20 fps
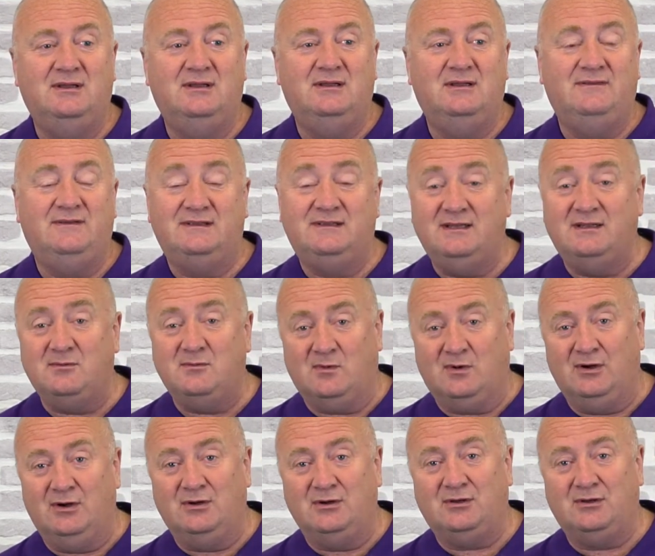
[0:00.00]
If it didn't
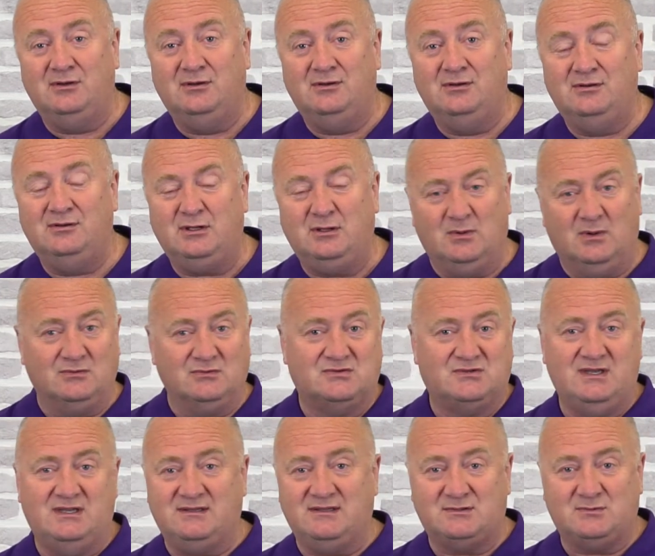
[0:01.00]
work, you won't
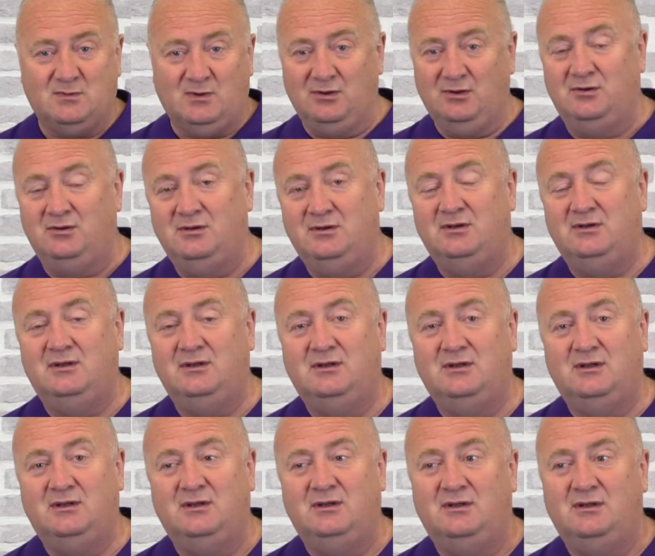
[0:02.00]
see this one.
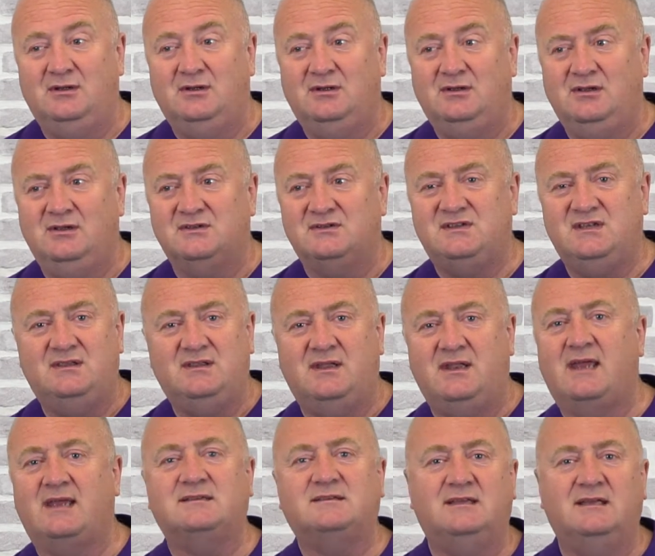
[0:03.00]
You'll see the
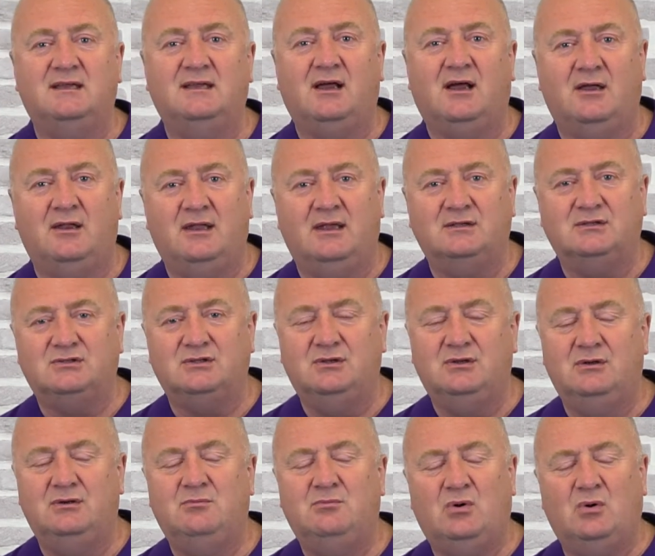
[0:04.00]
next incarnation.
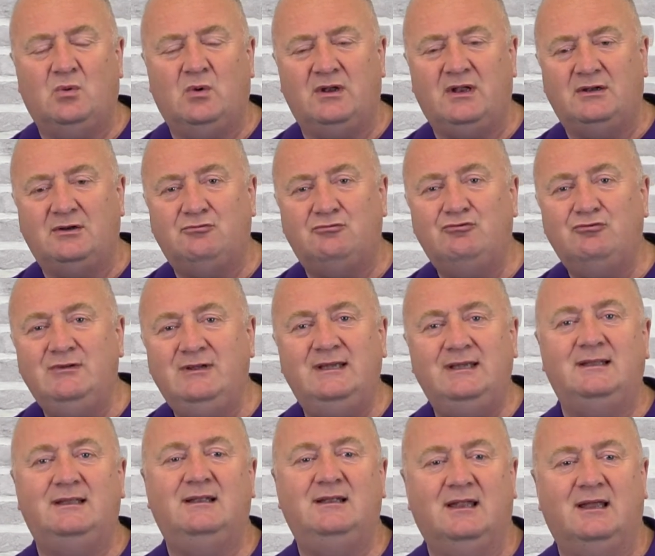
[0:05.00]
But what I'd
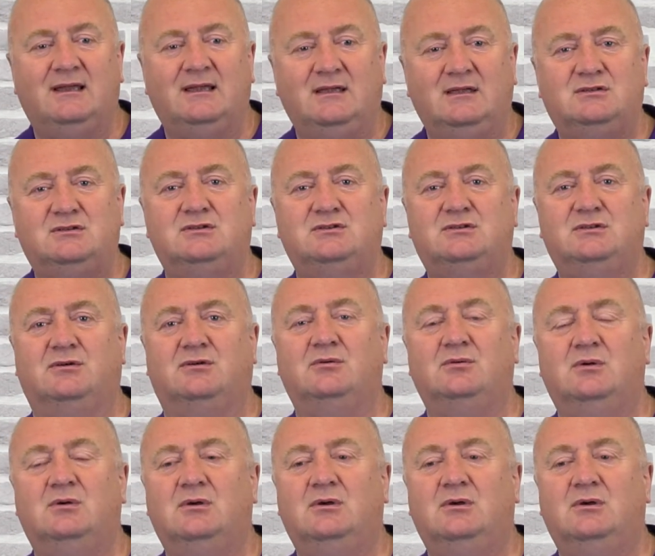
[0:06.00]
really like you to do